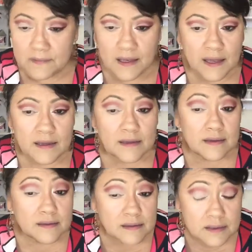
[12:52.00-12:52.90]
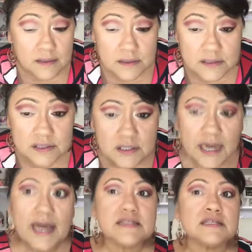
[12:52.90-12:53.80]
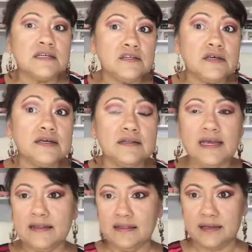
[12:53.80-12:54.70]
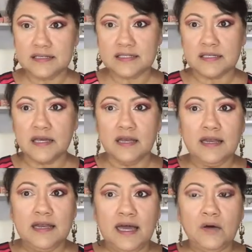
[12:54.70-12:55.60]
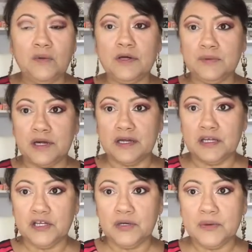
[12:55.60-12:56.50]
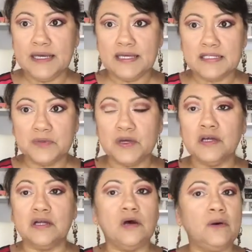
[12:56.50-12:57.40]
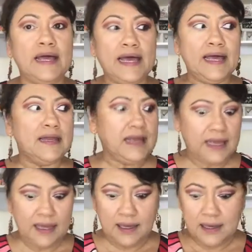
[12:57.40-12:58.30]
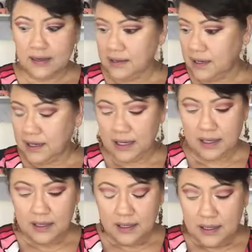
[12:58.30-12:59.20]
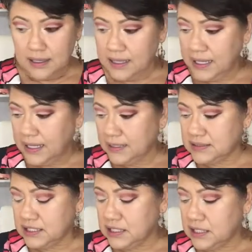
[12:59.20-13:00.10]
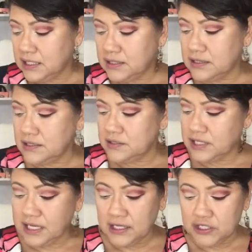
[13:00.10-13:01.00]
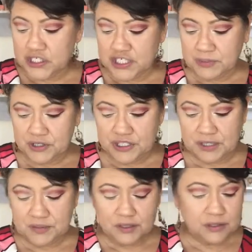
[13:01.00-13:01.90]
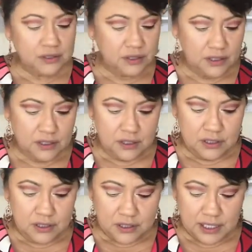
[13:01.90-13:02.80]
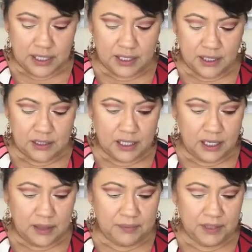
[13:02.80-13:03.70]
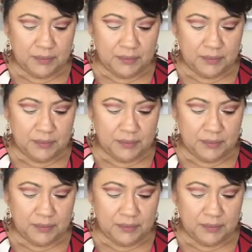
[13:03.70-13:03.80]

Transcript: Okay, so your eye's gonna look like this. Now what we're going to do is we're going to go ahead and uh, get uh, the color Shimma Shimma and uh, I'm going to